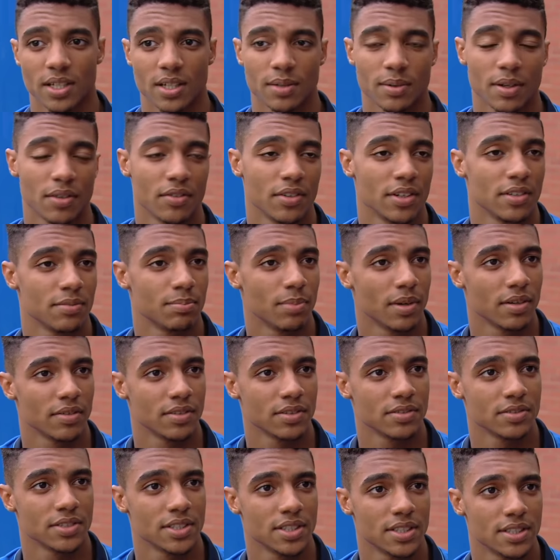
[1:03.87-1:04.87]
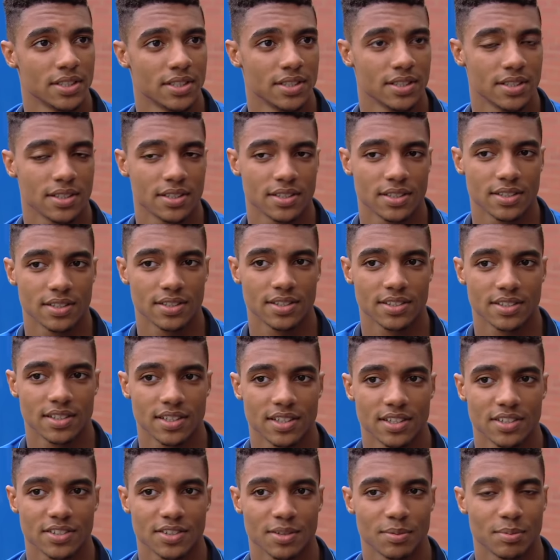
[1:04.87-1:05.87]
I'm not really bothered, really, as
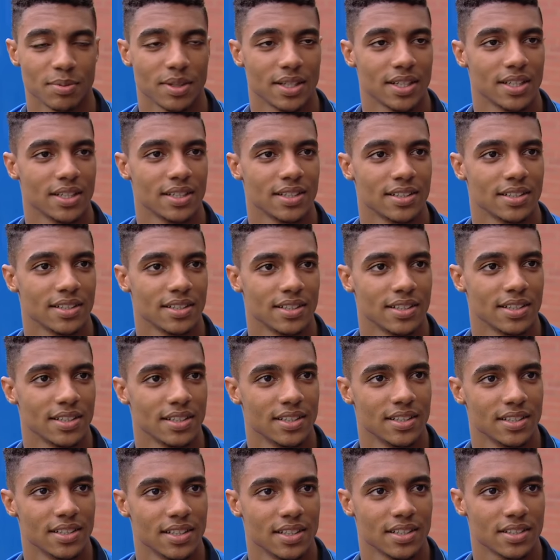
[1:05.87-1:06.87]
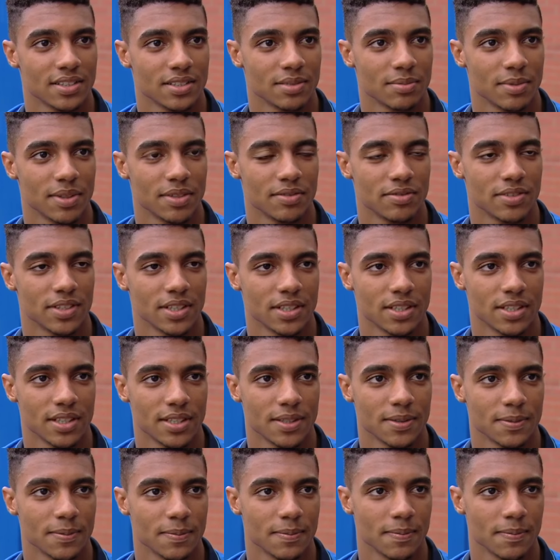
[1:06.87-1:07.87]
long as I'm playing. That's the main thing, yeah.